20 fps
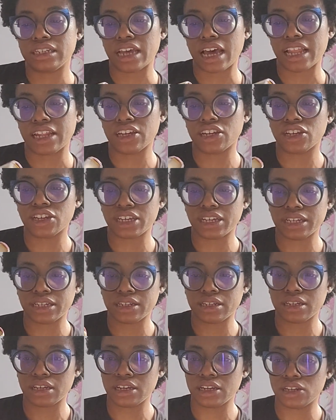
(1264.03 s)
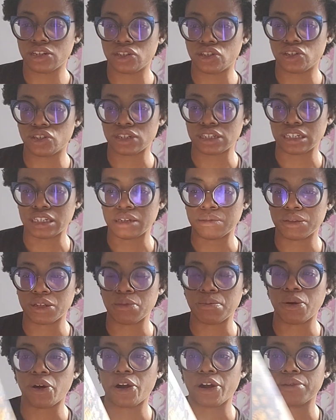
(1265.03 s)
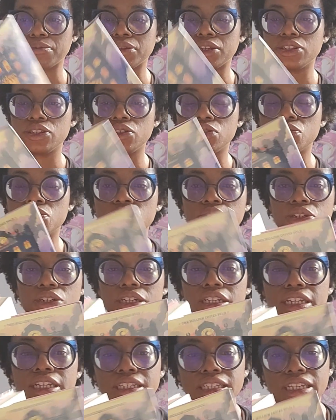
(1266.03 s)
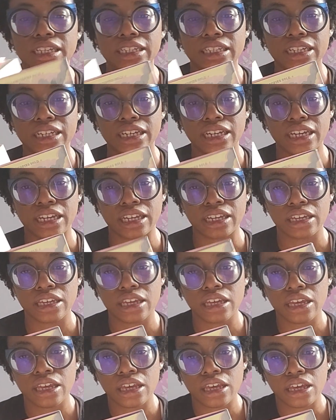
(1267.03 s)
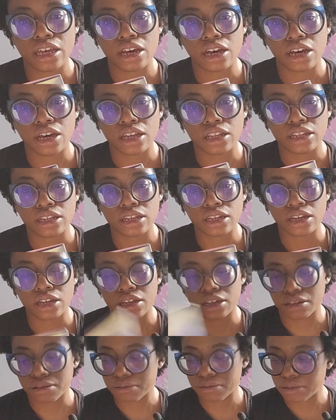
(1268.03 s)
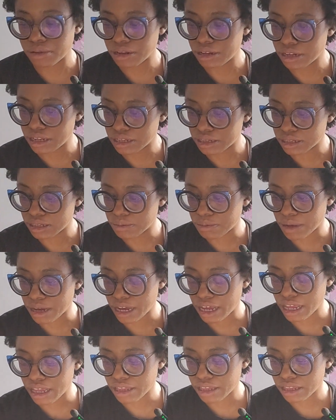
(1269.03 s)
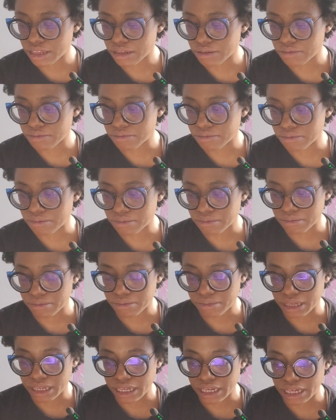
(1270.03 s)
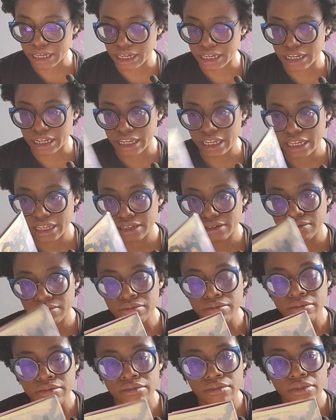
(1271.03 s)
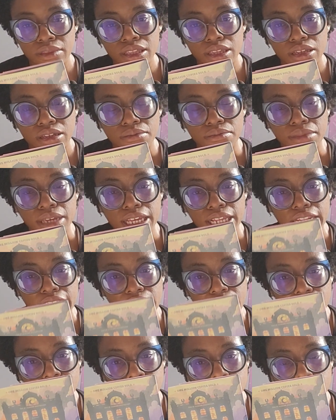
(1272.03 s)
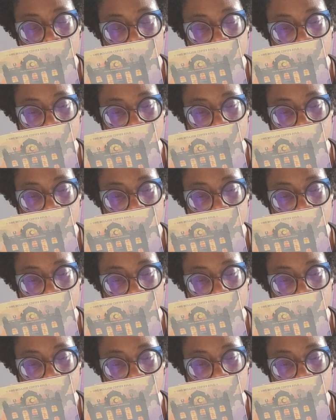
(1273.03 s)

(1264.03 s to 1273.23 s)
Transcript: Dalagut Dream Department Store, and this is like this is by Mealy Mealy